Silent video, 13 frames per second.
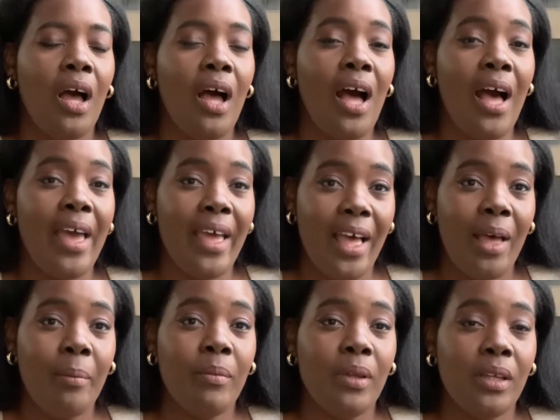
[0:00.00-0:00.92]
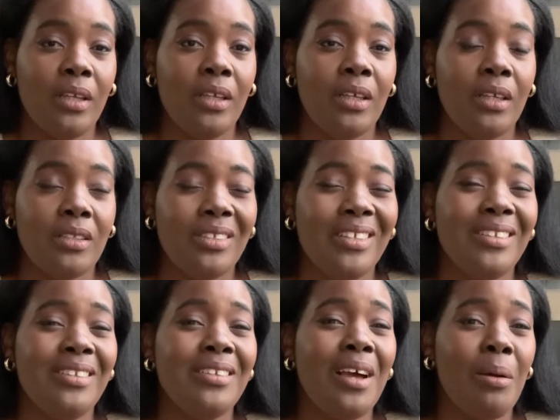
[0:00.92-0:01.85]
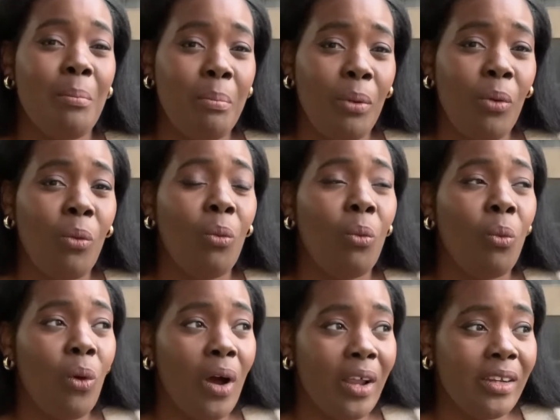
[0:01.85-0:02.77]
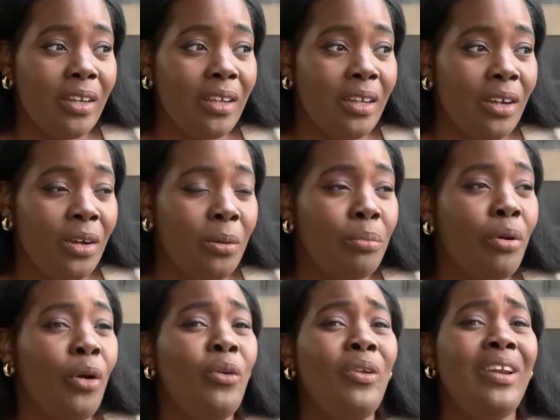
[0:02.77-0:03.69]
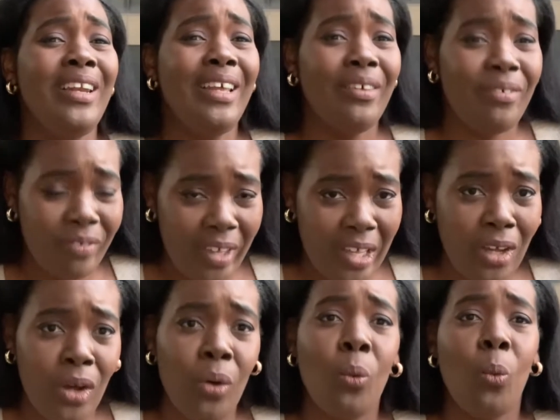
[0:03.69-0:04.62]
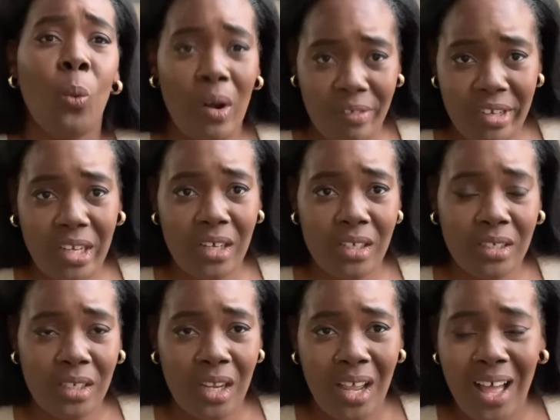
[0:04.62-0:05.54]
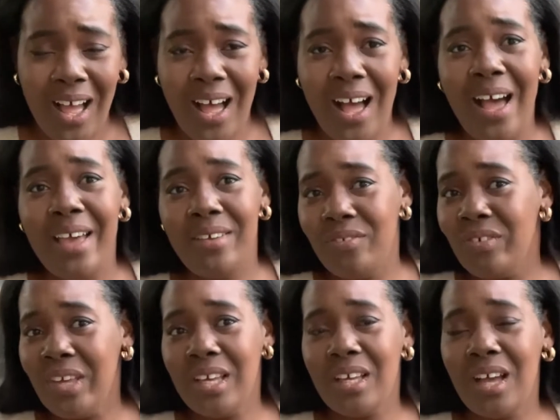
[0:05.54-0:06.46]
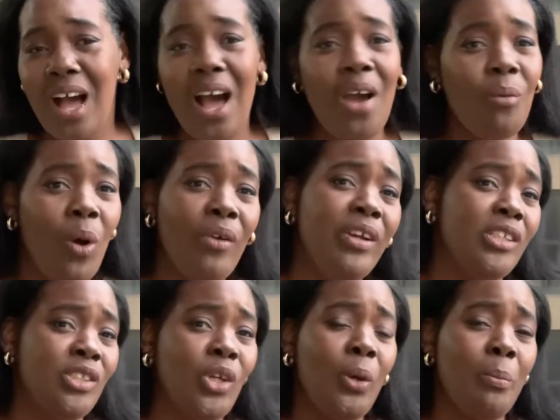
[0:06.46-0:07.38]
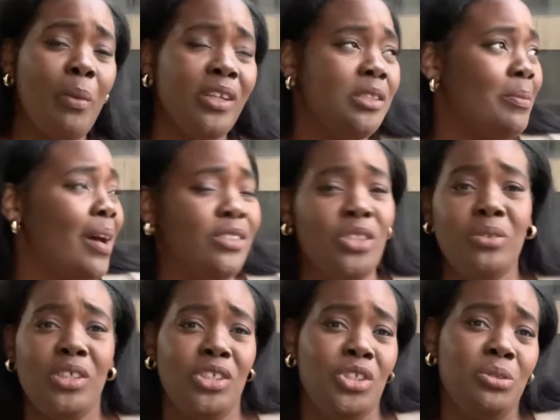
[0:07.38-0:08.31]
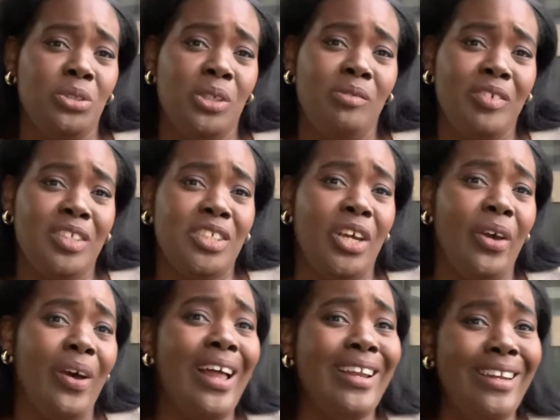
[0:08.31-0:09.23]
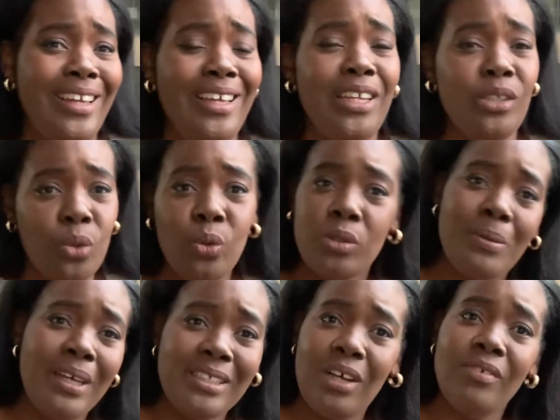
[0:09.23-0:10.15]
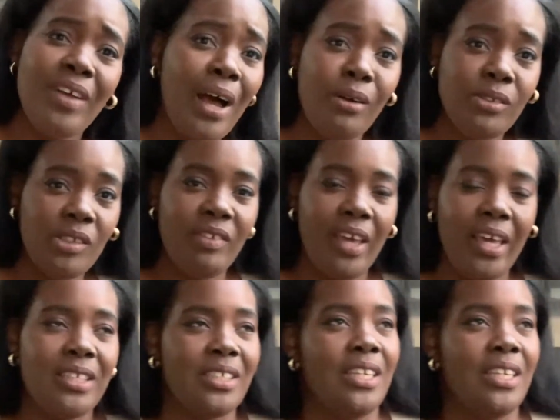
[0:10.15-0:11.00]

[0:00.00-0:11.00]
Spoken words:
I am the number 1 prolific worrier. I think I worried so much about doing this YouTube video, I nearly talked myself out of it.